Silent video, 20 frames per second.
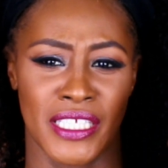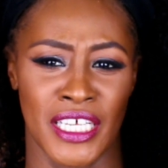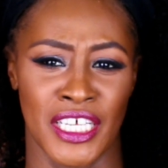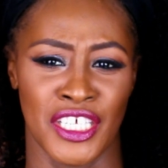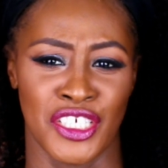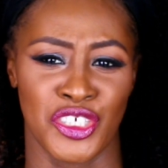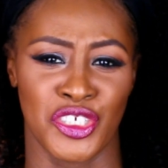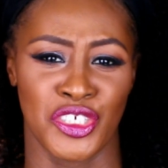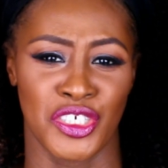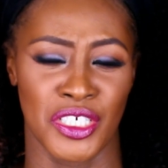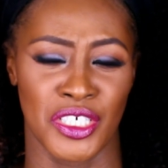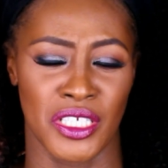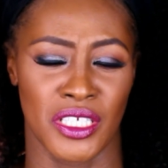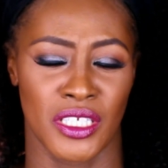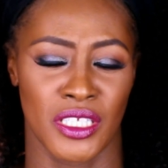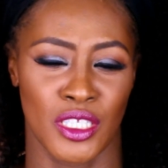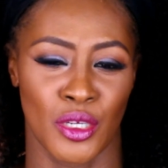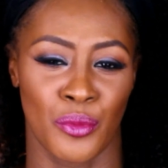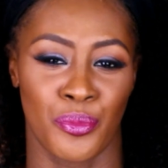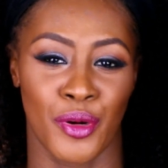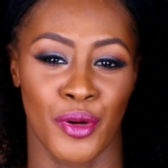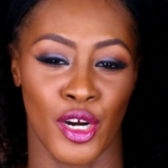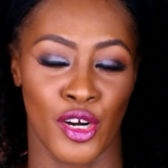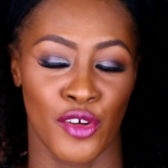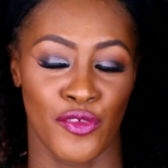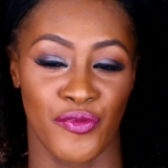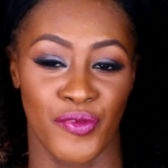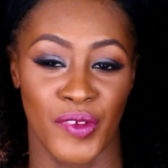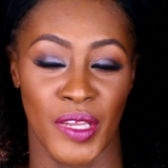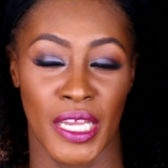It's just the
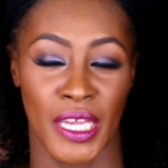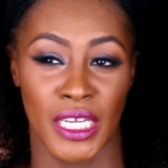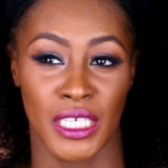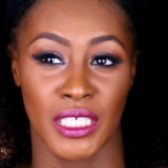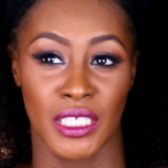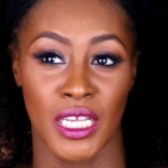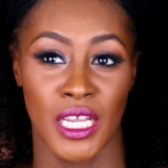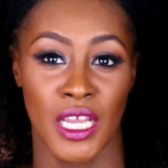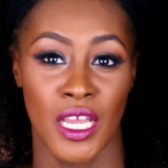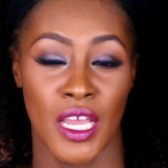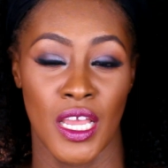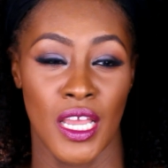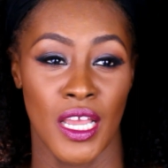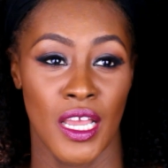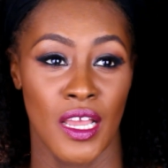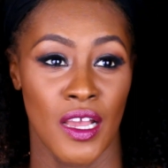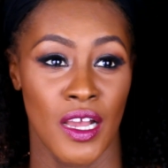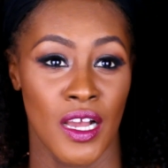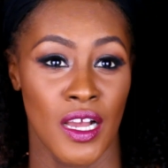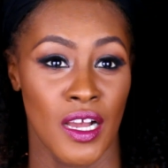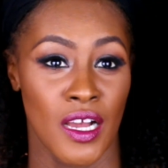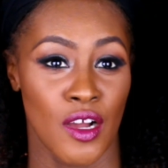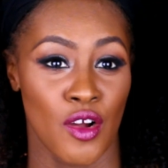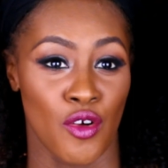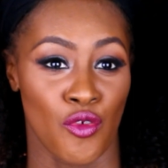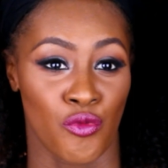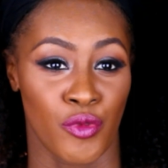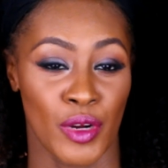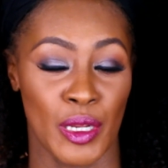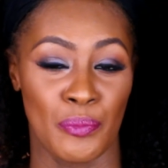perfect
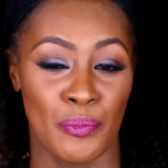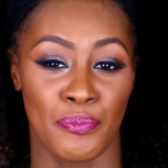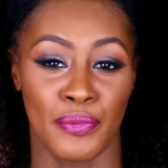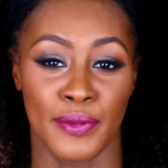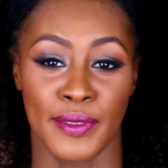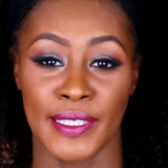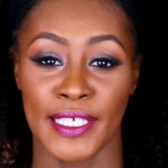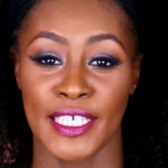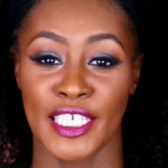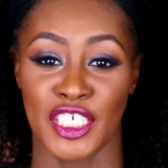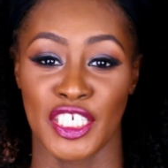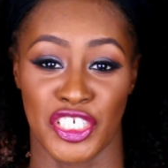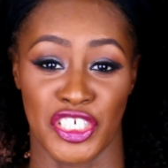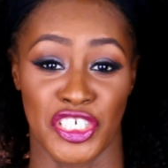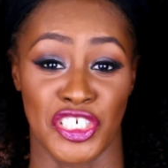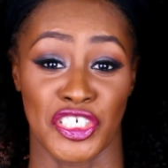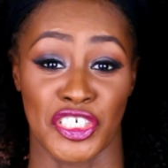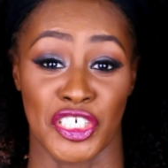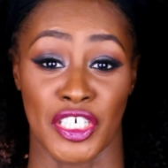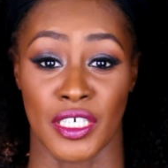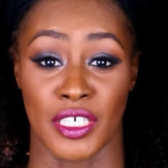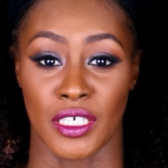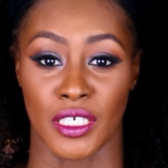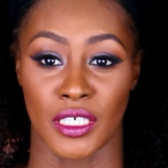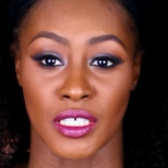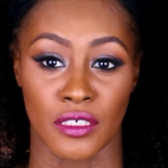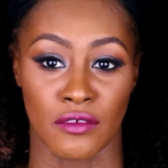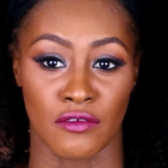replenisher.